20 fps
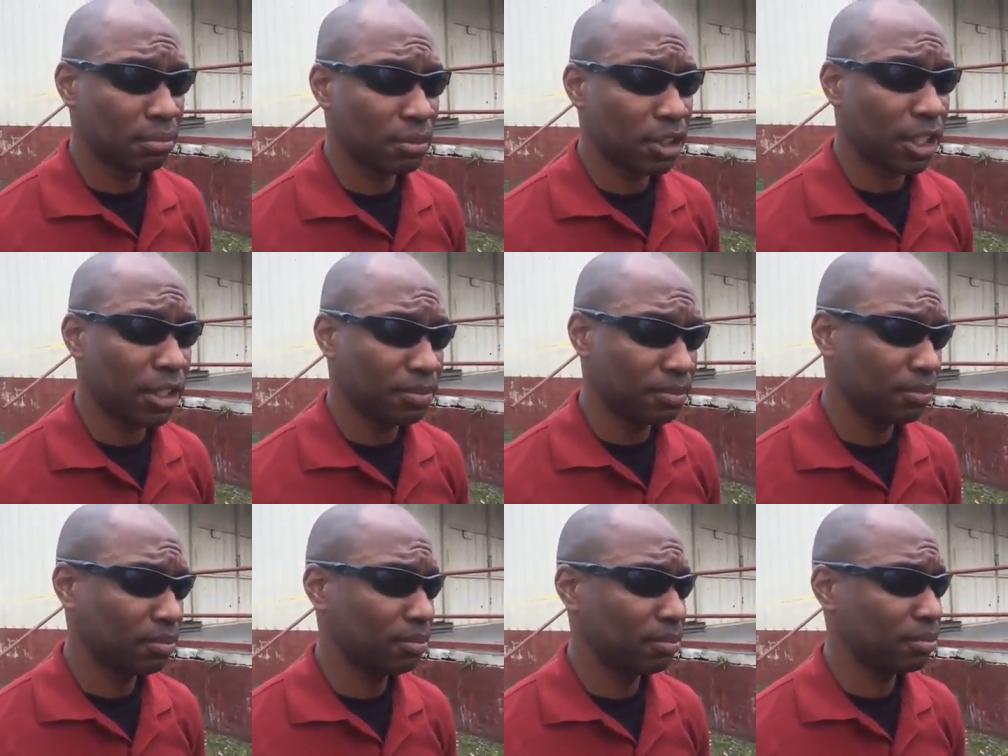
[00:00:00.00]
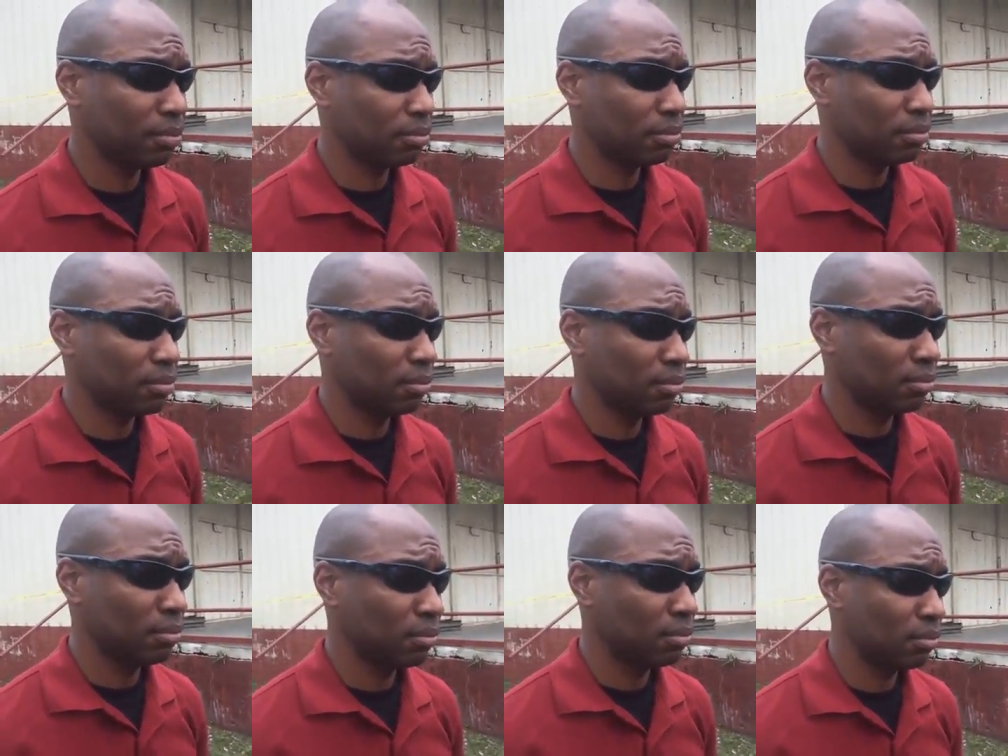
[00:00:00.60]
Okay.
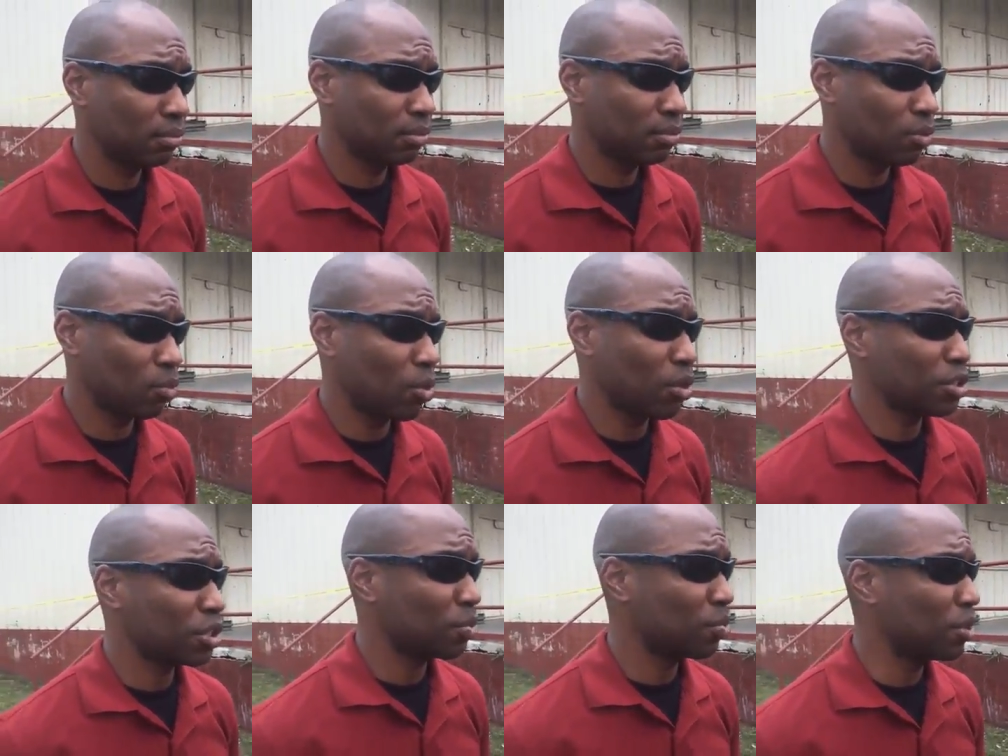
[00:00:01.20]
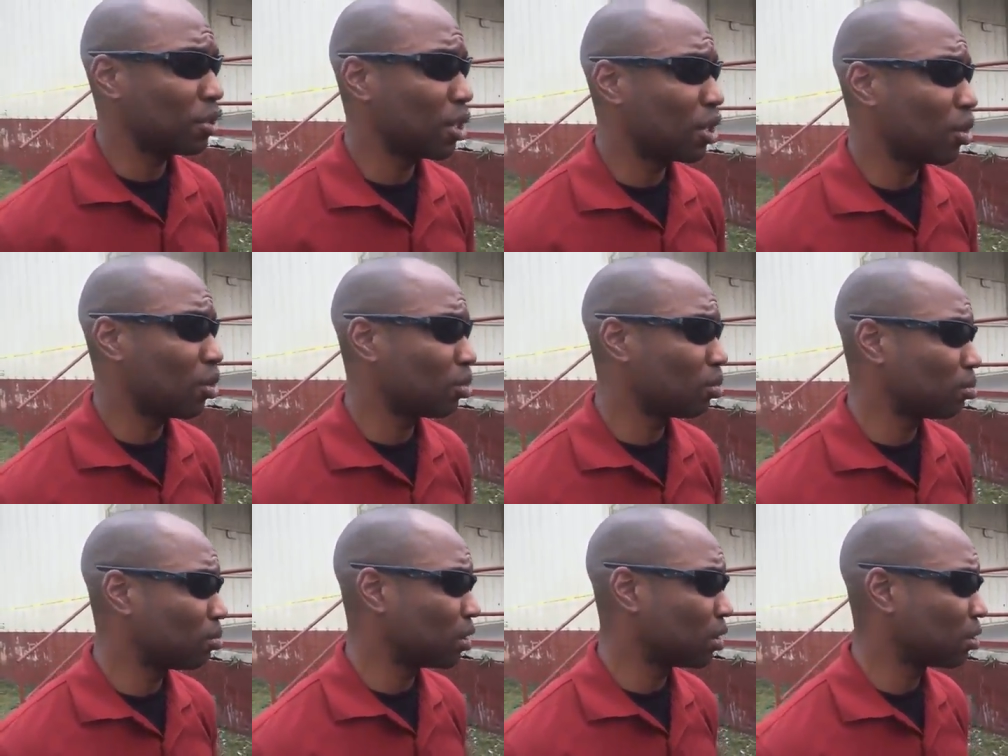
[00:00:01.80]
Thank you. And once we
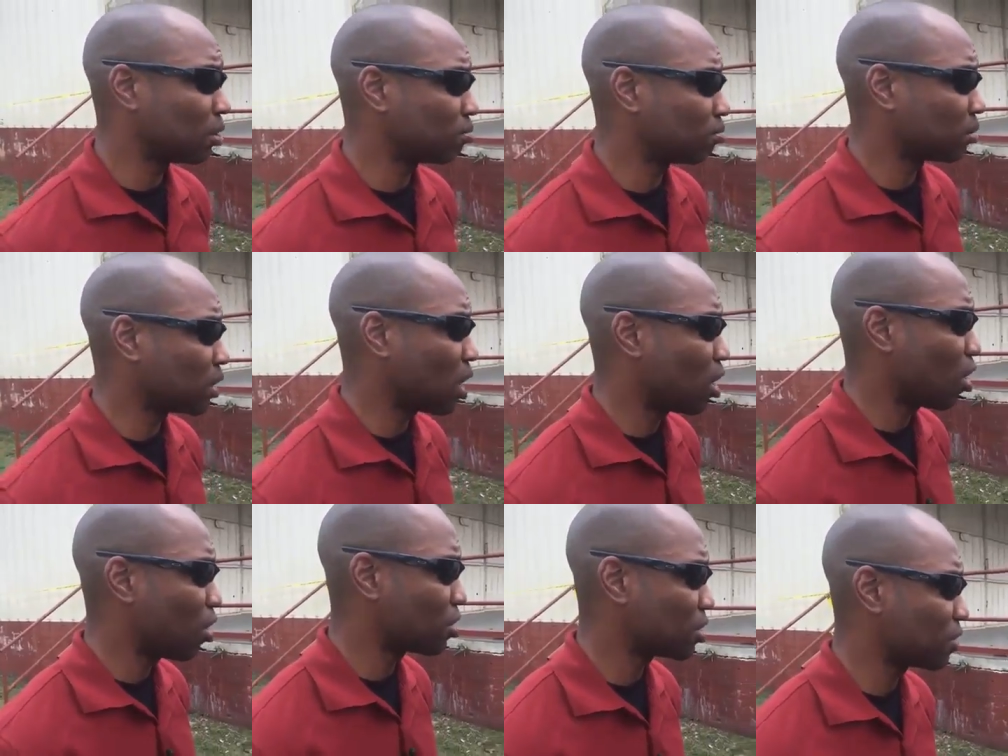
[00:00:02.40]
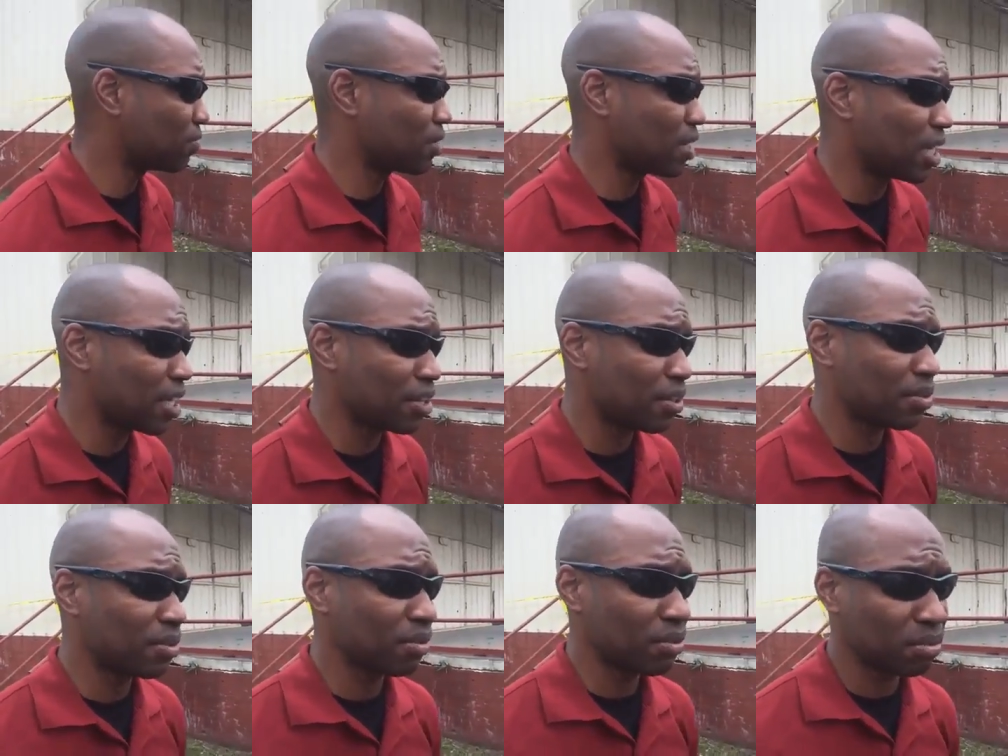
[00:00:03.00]
know the cause of
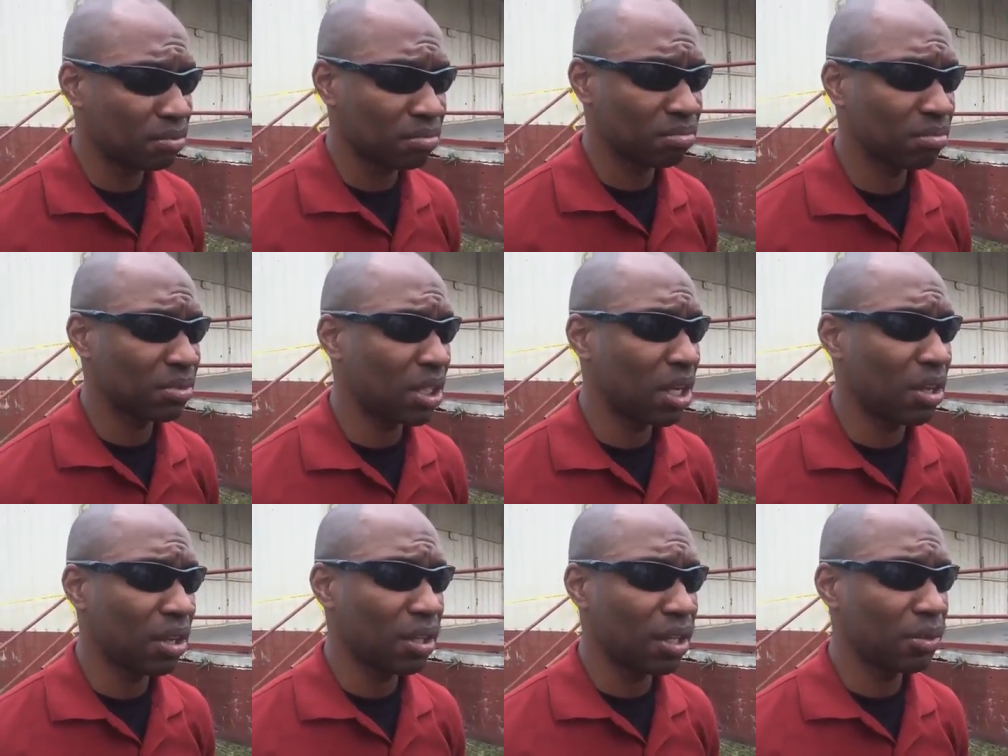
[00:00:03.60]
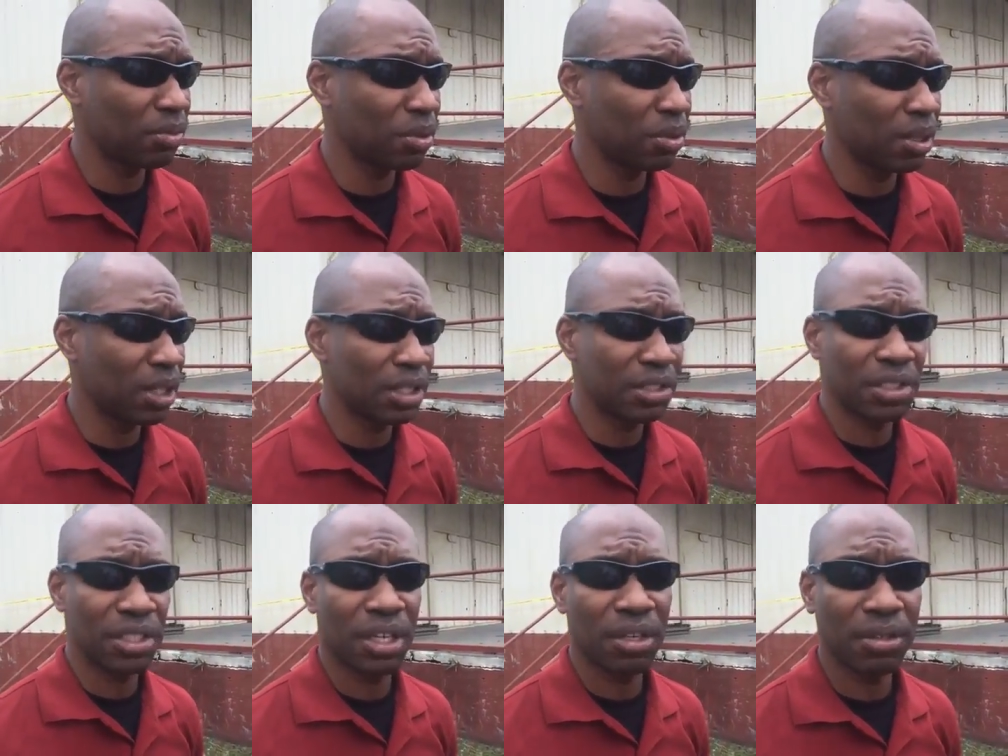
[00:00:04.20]
death and all that, we'll
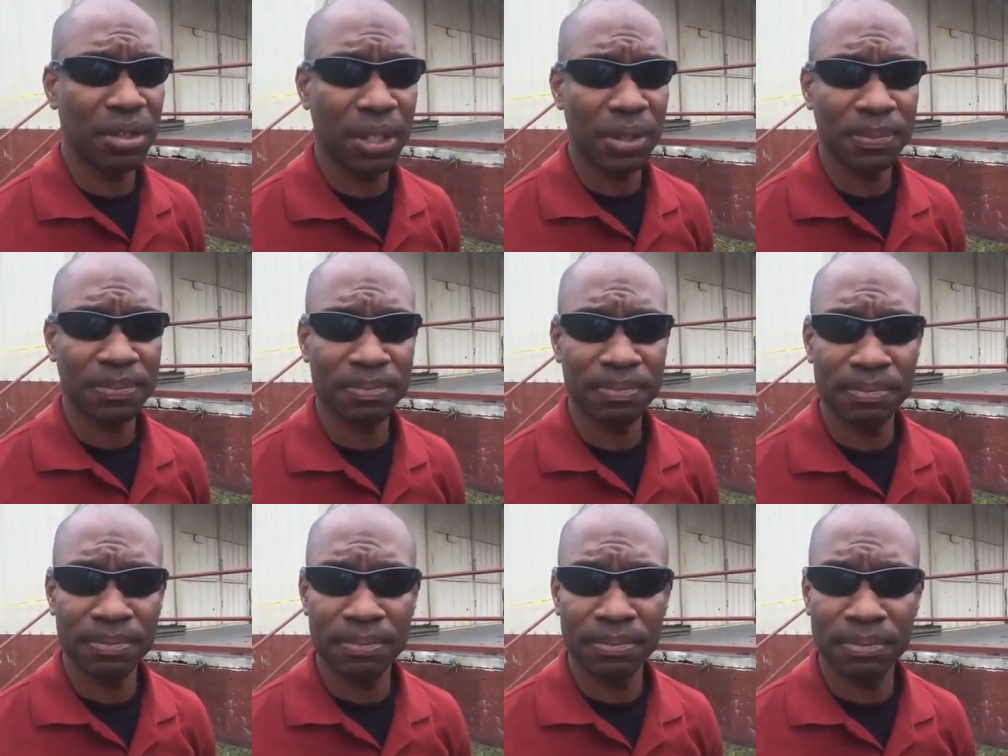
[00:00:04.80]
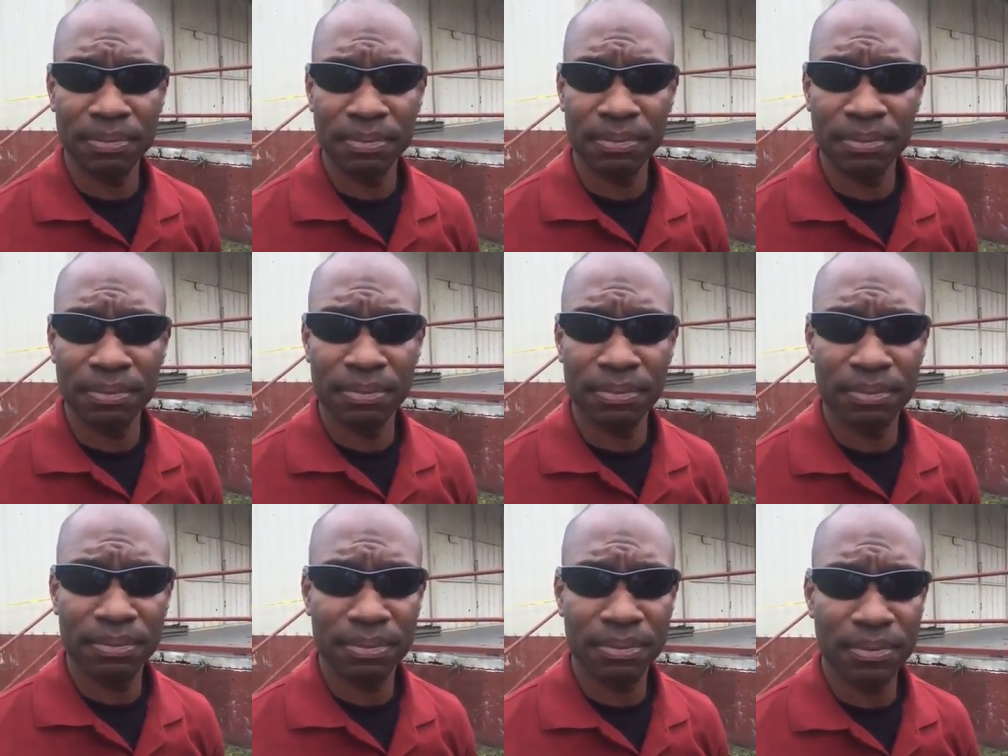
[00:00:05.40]
let y'all know.
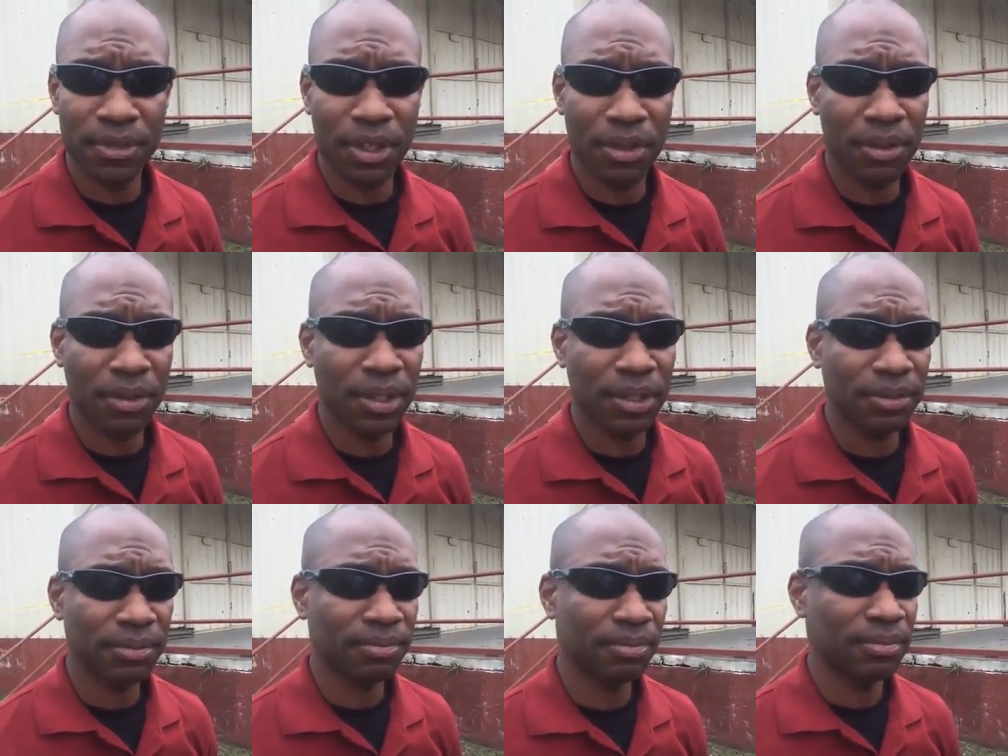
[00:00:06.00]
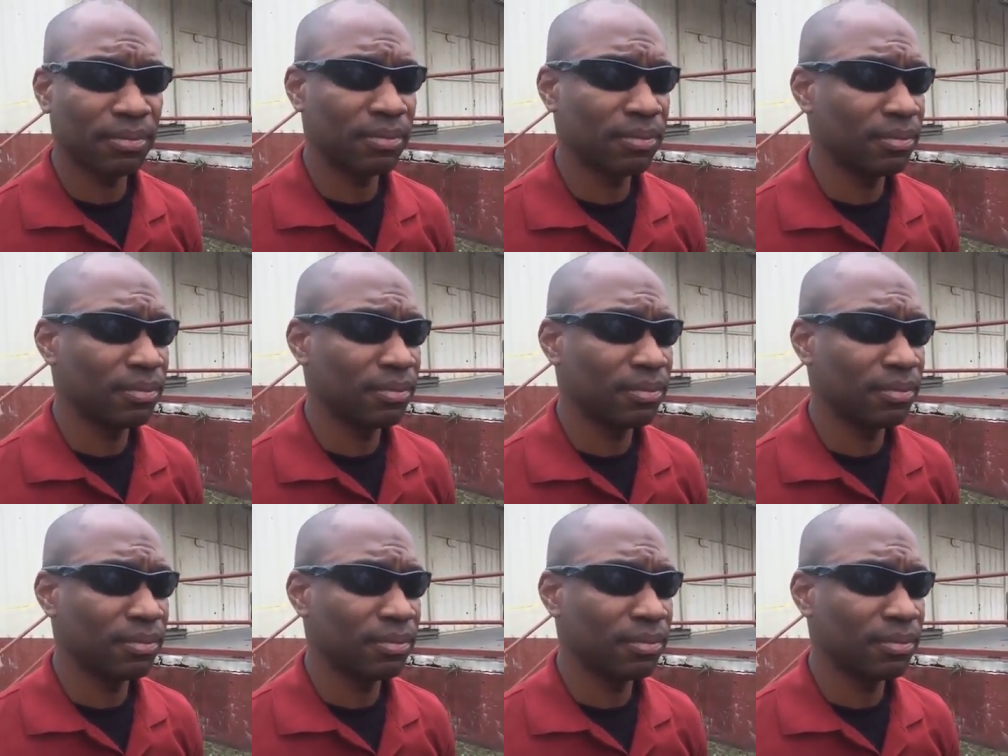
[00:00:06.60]
All right.